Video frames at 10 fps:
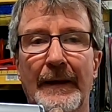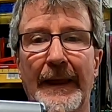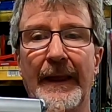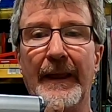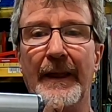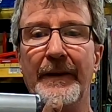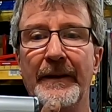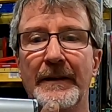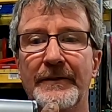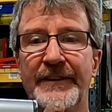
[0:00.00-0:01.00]

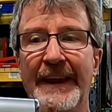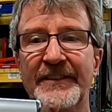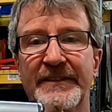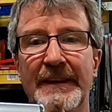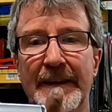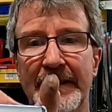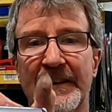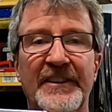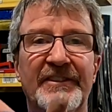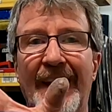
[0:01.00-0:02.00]
and takes any
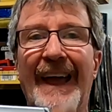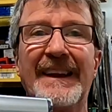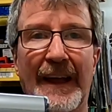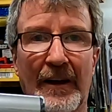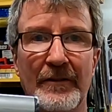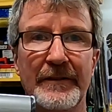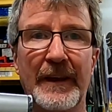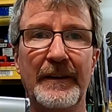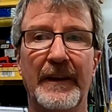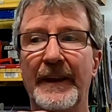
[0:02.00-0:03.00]
of the slack out
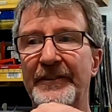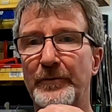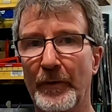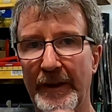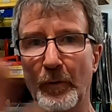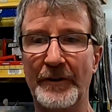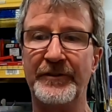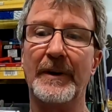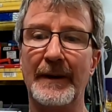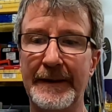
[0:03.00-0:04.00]
and then that's where they want
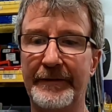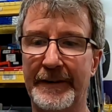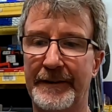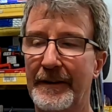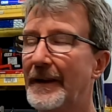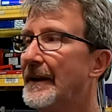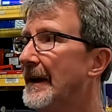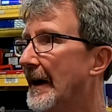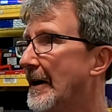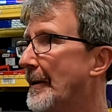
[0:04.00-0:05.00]
you to leave it.
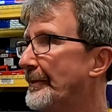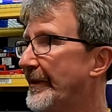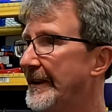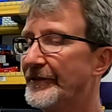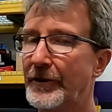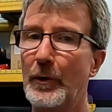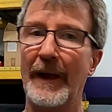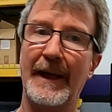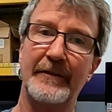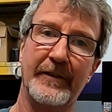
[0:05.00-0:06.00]
Um, these do
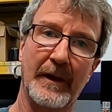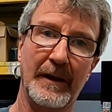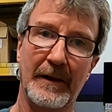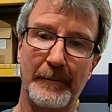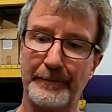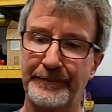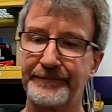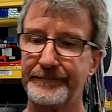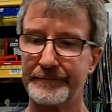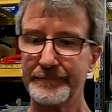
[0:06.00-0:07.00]
have um,
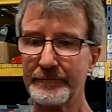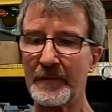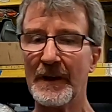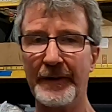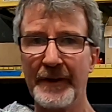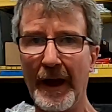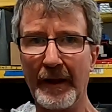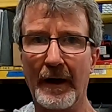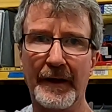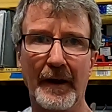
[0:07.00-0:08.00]
a
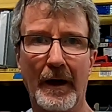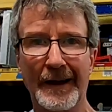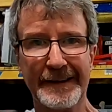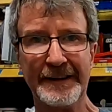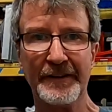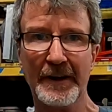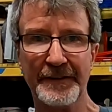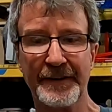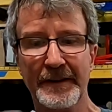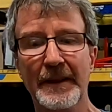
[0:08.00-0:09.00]
nylon locking
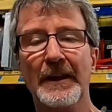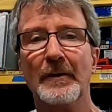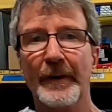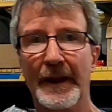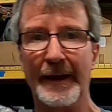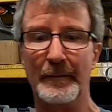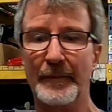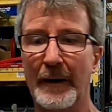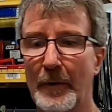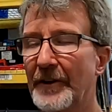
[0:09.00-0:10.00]
nut, but
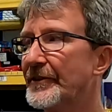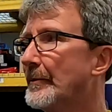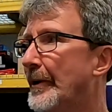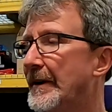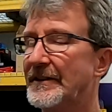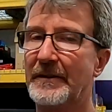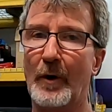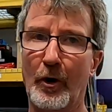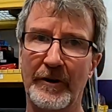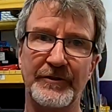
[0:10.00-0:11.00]
I'm, I'm also putting
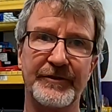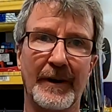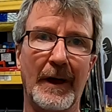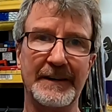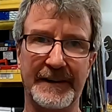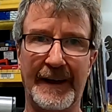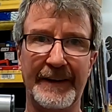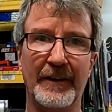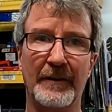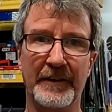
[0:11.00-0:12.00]
some orange
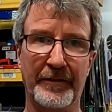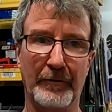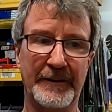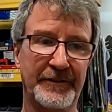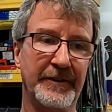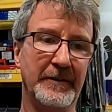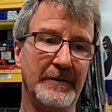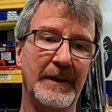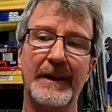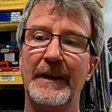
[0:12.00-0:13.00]
Loctite on the threads too.